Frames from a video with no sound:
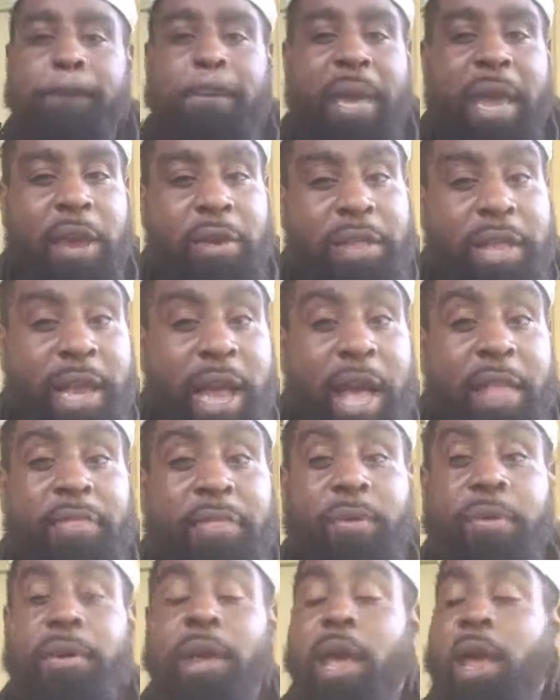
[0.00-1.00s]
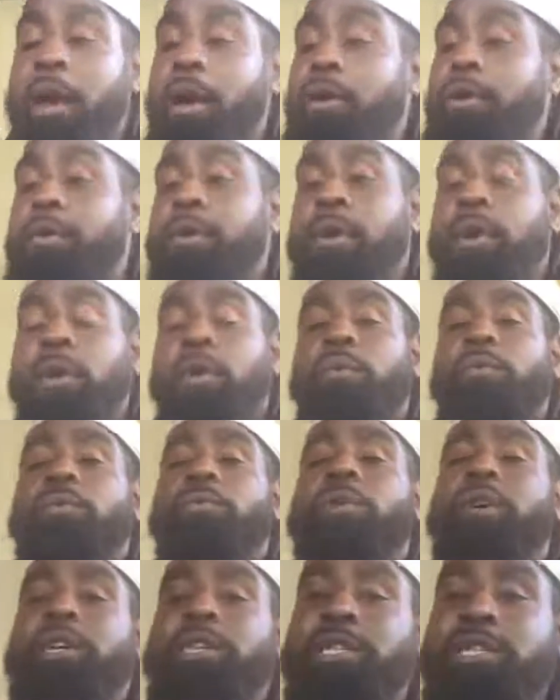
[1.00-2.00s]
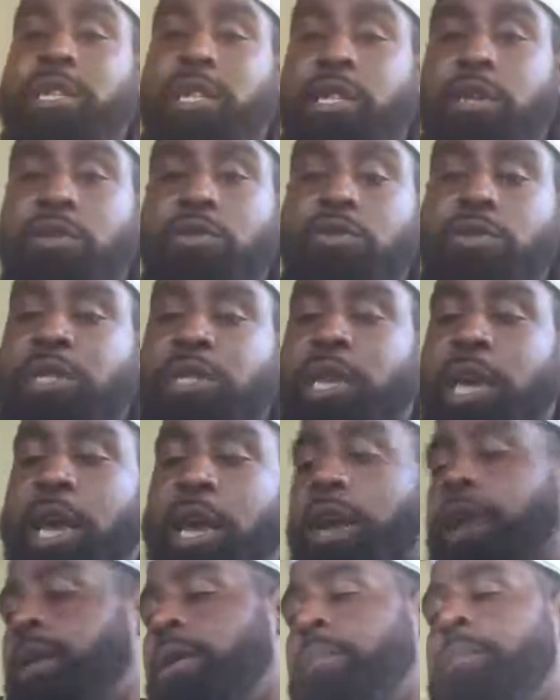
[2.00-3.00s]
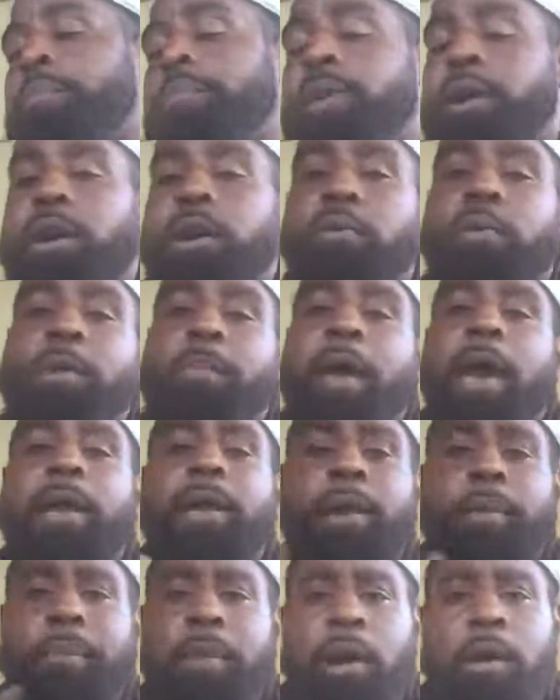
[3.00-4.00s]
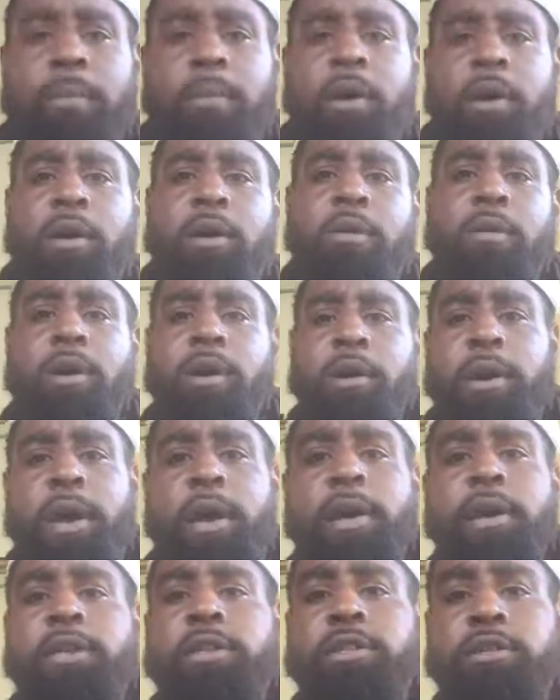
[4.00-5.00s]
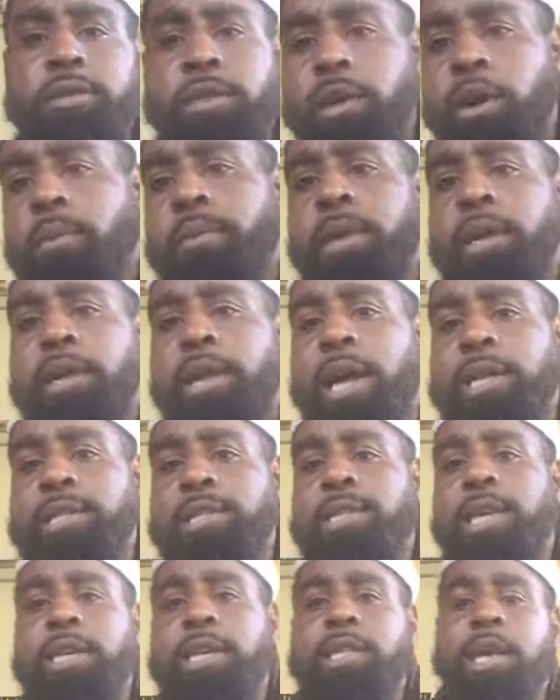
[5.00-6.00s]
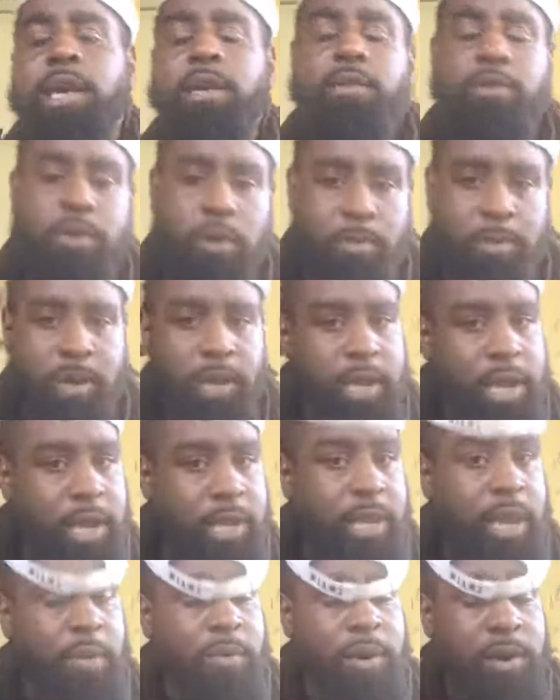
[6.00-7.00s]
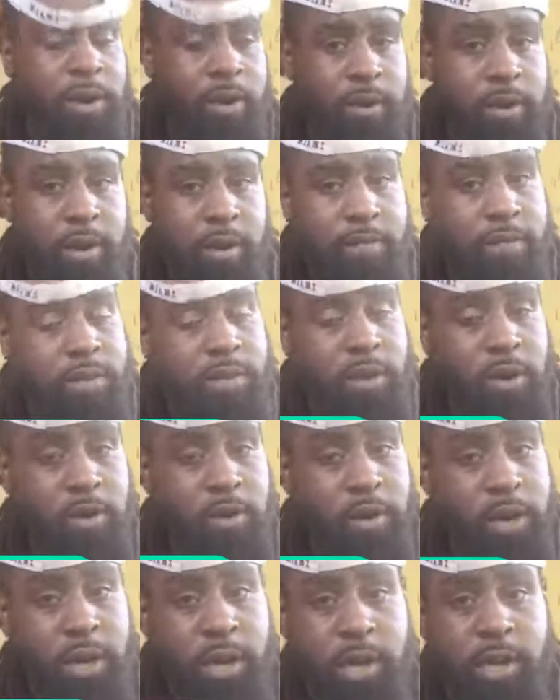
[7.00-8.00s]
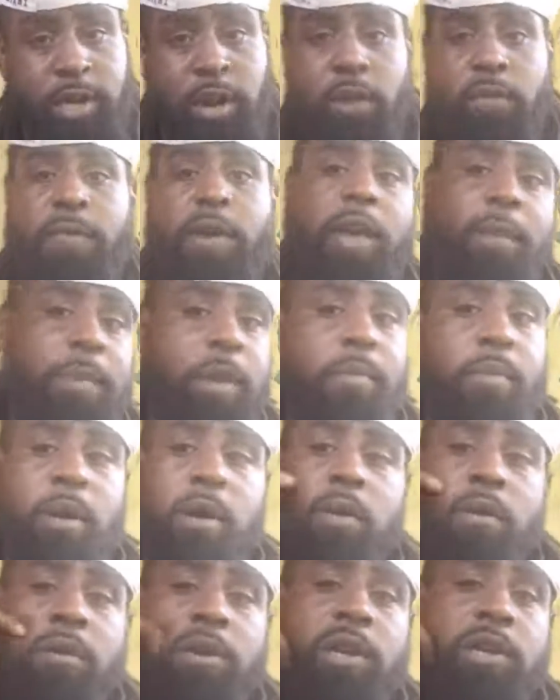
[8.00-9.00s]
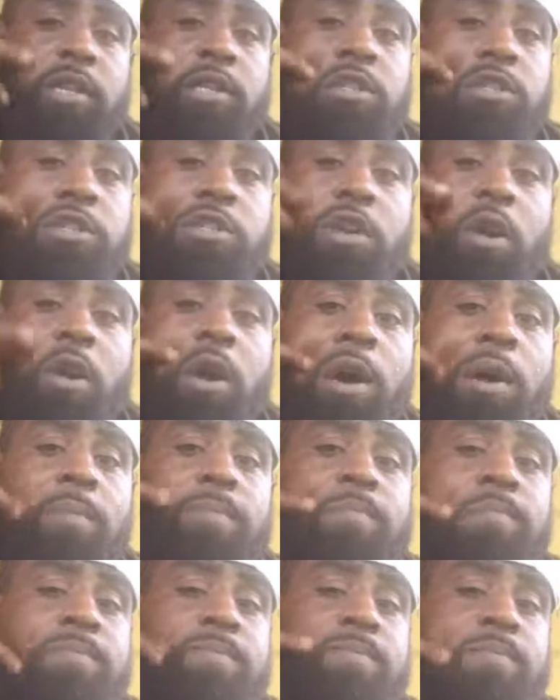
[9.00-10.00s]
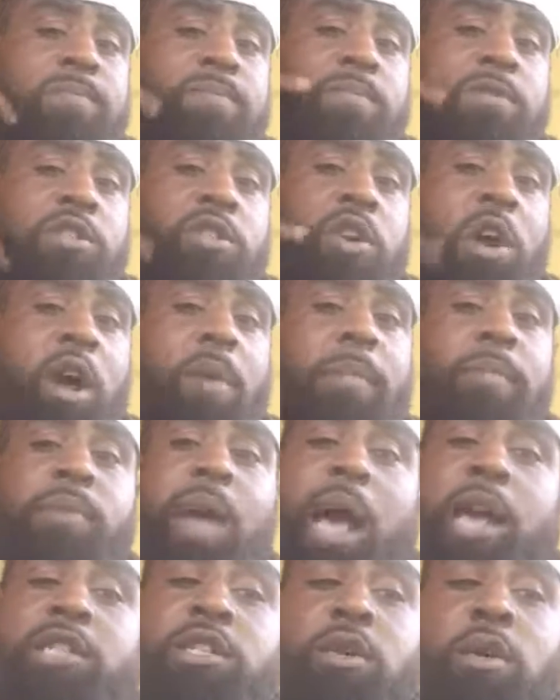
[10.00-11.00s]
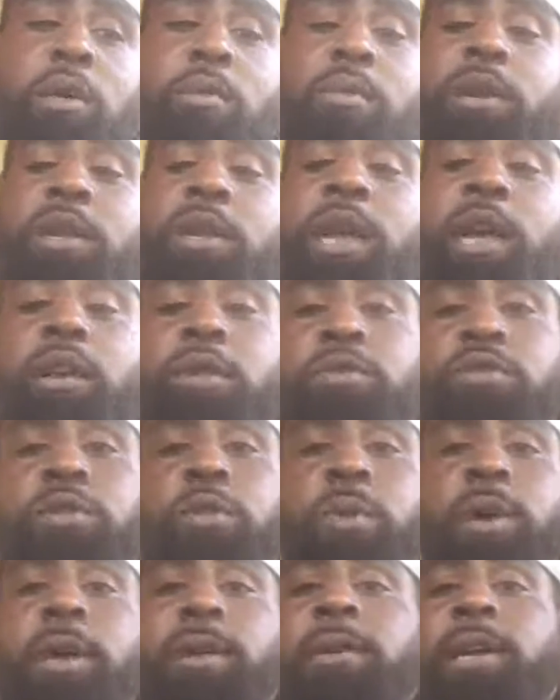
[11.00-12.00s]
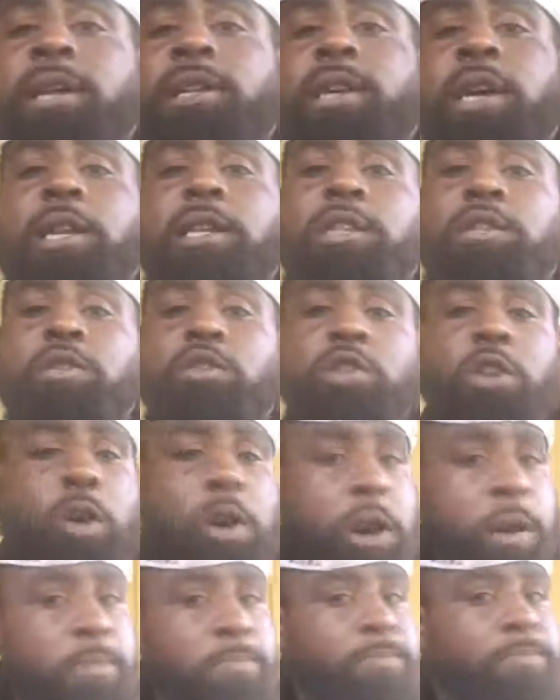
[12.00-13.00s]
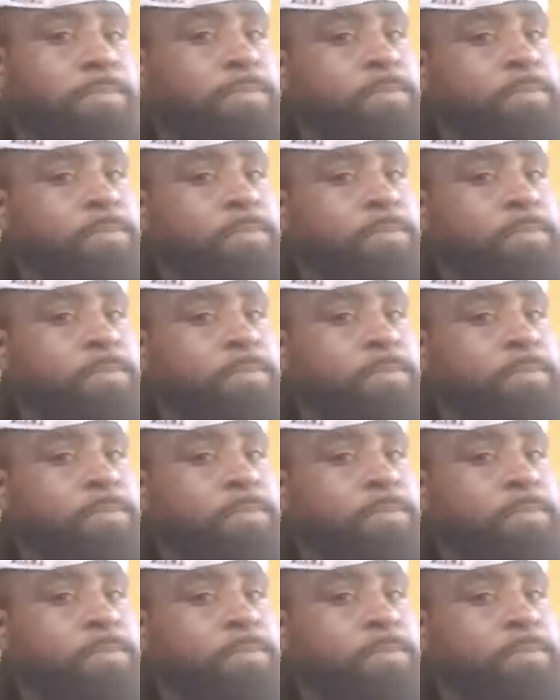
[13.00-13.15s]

Barely got through that hole. Was a little scared, but we made it. Monk, where you at? Because you told me not to take that. You told me that they wouldn't go cover. So don't fade me, bro. I need you to show up. You show up. I show up whether they lose or win. I need you to show up.